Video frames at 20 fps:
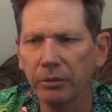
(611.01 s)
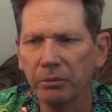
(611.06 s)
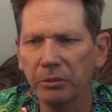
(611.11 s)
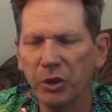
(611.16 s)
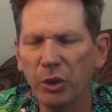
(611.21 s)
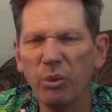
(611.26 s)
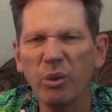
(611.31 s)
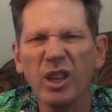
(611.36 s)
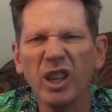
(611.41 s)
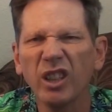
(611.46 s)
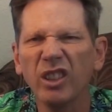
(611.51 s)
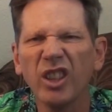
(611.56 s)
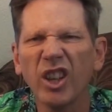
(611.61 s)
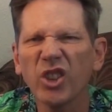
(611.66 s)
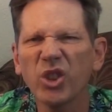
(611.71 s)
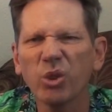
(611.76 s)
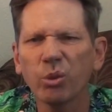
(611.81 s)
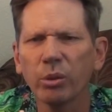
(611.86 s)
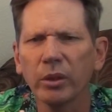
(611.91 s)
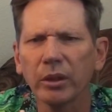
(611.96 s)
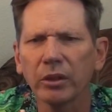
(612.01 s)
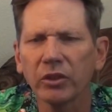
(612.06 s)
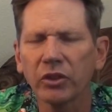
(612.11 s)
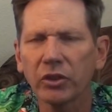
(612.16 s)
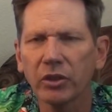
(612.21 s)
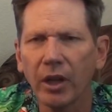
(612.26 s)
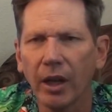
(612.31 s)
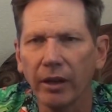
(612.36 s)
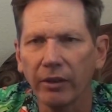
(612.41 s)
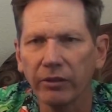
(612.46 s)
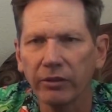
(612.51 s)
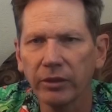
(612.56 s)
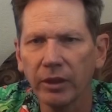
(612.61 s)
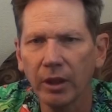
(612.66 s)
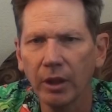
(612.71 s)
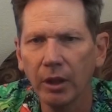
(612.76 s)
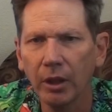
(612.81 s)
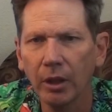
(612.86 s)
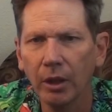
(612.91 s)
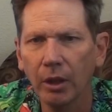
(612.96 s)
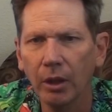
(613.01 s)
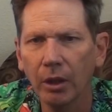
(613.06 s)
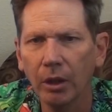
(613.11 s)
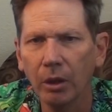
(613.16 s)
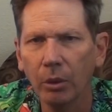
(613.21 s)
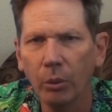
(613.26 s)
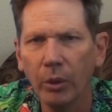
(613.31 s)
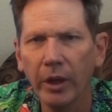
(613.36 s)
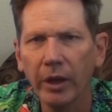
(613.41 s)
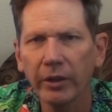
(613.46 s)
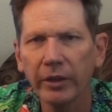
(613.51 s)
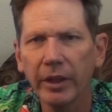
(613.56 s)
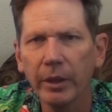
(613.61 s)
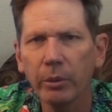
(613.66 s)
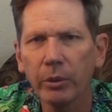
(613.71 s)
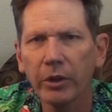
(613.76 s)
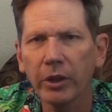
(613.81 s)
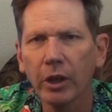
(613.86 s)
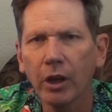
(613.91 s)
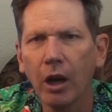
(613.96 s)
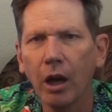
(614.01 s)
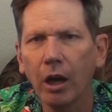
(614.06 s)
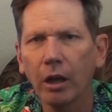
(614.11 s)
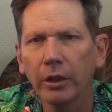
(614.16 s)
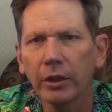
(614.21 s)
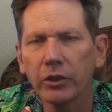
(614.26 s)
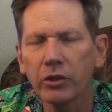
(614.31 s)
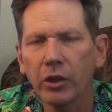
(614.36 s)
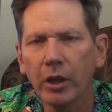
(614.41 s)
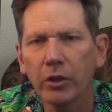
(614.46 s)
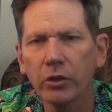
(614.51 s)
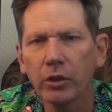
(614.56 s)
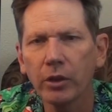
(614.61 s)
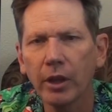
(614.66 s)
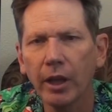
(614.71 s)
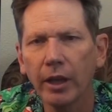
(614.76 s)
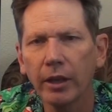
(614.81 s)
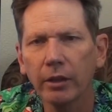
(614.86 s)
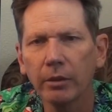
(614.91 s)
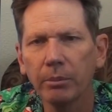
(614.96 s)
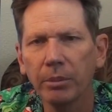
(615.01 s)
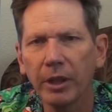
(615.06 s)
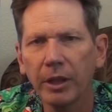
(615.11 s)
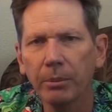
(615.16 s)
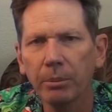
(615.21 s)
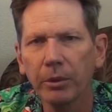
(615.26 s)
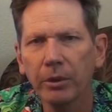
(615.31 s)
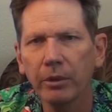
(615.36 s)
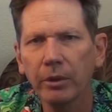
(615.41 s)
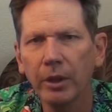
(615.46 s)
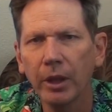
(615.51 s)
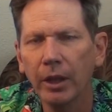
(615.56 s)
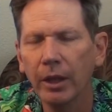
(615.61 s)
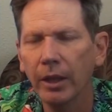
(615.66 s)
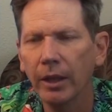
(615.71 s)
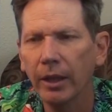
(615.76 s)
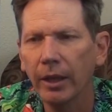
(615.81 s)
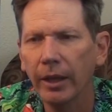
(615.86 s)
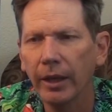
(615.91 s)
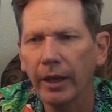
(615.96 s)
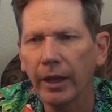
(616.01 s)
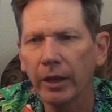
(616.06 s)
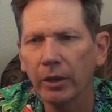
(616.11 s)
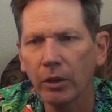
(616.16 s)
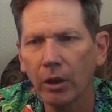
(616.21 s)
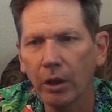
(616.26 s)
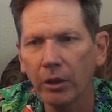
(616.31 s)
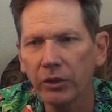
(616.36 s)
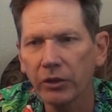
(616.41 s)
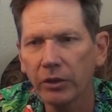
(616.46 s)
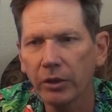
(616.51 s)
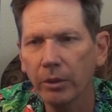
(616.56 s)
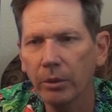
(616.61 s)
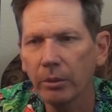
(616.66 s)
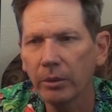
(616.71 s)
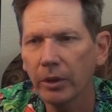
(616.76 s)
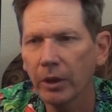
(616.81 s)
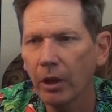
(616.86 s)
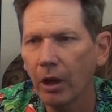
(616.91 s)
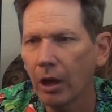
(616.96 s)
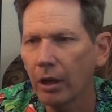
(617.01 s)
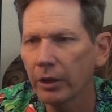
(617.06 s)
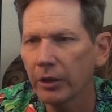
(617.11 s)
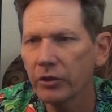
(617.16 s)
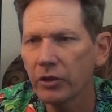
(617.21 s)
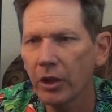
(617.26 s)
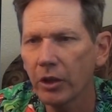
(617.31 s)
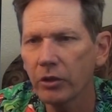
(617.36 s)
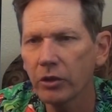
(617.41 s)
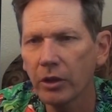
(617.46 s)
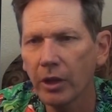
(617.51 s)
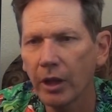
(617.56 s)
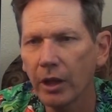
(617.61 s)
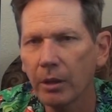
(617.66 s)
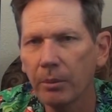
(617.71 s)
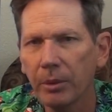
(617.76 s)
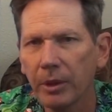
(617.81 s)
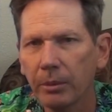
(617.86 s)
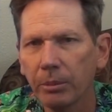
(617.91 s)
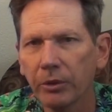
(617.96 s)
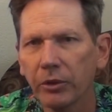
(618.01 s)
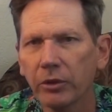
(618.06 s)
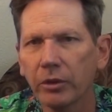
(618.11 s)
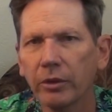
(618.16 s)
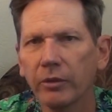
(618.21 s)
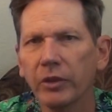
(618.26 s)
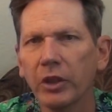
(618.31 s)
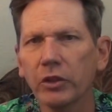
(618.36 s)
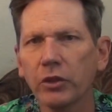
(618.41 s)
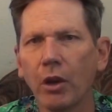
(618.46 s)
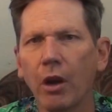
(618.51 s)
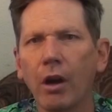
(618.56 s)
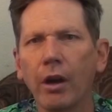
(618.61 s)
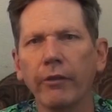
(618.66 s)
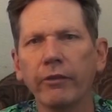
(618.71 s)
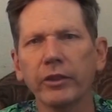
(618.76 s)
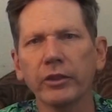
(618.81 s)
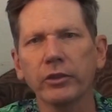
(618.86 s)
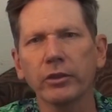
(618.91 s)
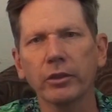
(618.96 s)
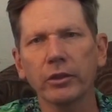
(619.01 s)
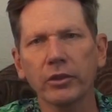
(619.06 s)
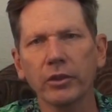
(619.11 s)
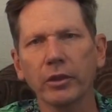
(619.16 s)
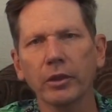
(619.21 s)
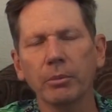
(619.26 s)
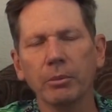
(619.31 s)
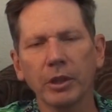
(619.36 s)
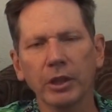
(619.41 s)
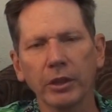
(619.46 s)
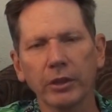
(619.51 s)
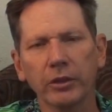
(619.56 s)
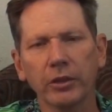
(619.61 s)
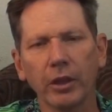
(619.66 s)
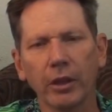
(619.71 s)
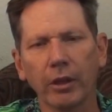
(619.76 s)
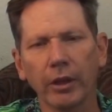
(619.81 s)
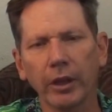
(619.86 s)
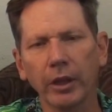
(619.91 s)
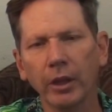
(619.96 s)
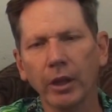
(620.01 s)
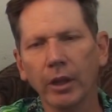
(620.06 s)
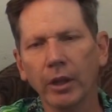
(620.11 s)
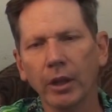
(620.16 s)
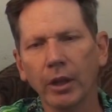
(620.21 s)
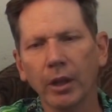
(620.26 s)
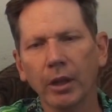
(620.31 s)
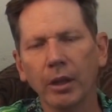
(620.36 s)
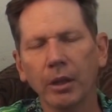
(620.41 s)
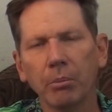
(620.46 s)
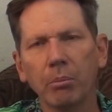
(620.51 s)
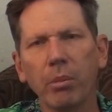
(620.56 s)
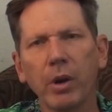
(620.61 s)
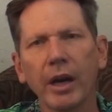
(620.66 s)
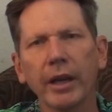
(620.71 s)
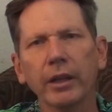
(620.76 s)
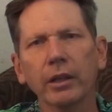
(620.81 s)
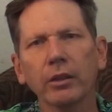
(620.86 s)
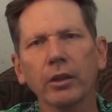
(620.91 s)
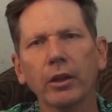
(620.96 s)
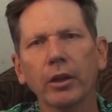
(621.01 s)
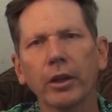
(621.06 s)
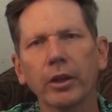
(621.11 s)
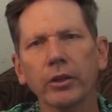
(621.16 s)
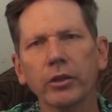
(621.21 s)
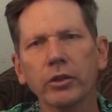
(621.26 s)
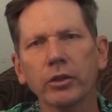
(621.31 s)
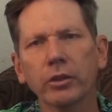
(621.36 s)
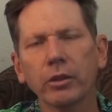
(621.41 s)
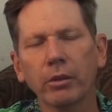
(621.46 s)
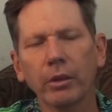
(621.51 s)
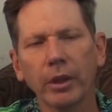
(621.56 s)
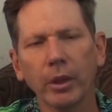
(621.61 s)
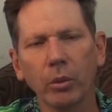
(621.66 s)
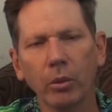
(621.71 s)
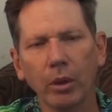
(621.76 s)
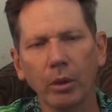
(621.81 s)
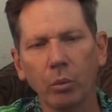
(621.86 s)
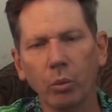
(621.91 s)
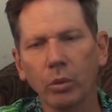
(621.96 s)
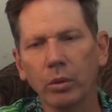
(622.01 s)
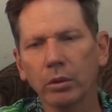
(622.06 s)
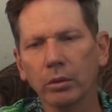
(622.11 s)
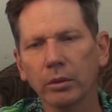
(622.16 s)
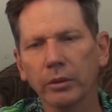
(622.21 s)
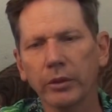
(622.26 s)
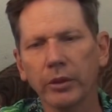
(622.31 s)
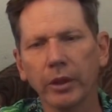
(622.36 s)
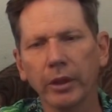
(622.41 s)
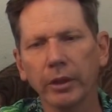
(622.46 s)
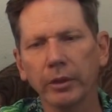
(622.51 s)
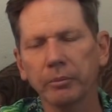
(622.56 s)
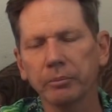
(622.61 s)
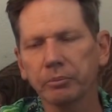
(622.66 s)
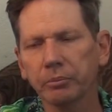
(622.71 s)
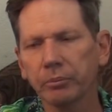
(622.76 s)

doing industrial stuff? Well, they were the college-educated people, and also the college-educated people served as officers in the military, by and large, during the